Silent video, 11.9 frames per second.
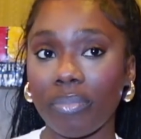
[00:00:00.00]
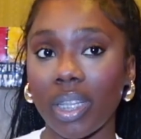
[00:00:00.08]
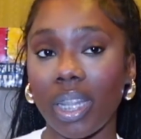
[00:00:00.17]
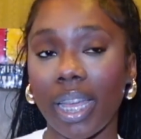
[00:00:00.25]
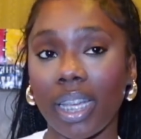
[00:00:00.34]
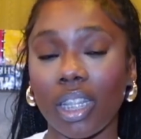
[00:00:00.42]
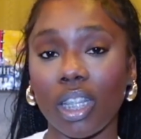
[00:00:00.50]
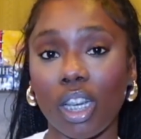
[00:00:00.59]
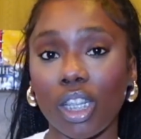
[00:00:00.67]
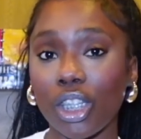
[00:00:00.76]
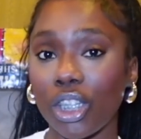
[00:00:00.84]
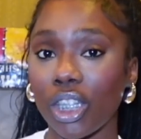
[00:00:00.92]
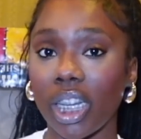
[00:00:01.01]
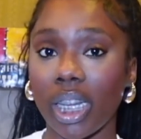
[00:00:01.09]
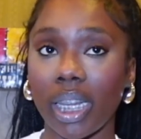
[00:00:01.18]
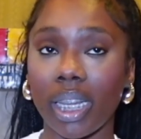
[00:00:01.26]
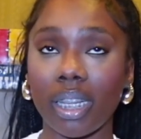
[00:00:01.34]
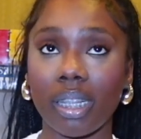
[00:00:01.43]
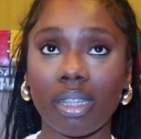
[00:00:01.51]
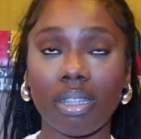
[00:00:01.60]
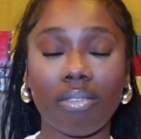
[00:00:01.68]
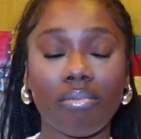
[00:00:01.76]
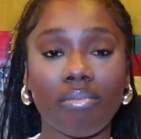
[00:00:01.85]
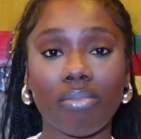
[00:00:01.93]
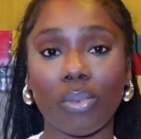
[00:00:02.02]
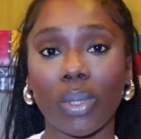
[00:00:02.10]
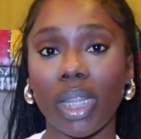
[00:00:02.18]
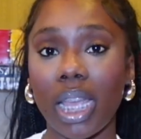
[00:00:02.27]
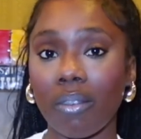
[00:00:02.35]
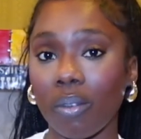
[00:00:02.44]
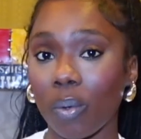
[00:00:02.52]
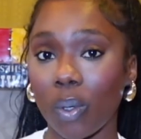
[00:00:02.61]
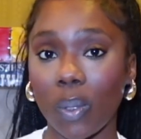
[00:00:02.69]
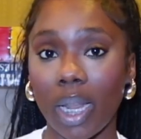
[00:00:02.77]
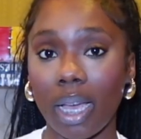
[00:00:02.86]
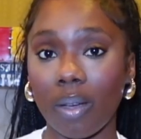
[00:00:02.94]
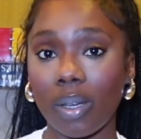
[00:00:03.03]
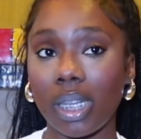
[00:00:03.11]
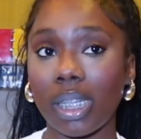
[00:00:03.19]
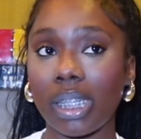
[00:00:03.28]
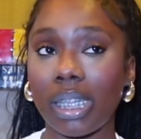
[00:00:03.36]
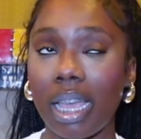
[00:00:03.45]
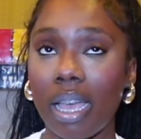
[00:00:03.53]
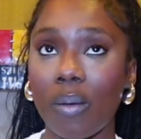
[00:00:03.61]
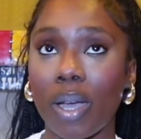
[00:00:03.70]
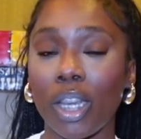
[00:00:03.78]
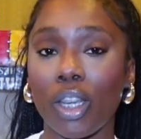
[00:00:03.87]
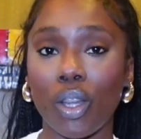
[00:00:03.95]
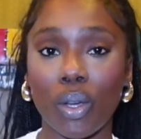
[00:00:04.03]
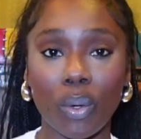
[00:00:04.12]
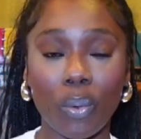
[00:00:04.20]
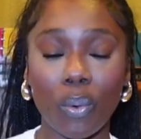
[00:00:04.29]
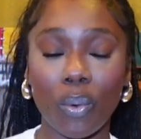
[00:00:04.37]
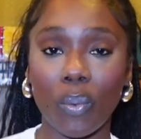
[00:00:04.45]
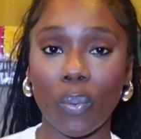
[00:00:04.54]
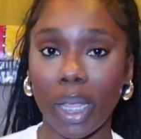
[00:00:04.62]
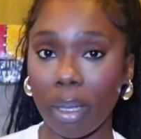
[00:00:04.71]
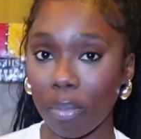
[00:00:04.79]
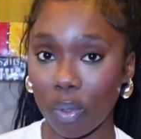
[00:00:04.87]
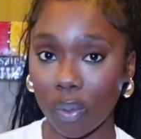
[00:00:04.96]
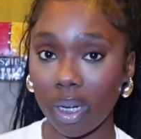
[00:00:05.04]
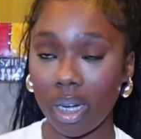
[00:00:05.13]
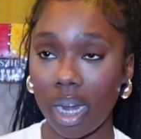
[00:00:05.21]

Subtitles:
Like launch it, really have a rollout, because now I know way more.